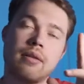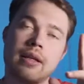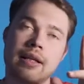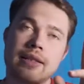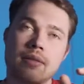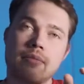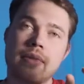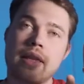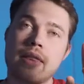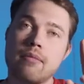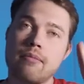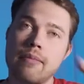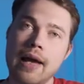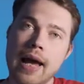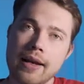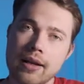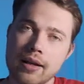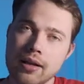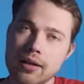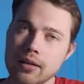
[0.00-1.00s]
a
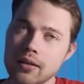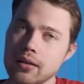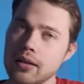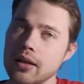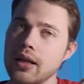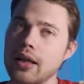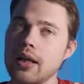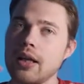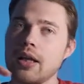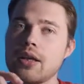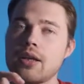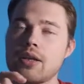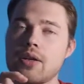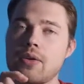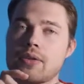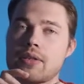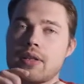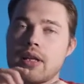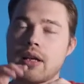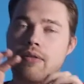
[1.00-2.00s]
mathematical, you know,
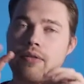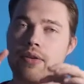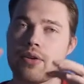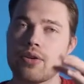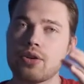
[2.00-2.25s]
it's like very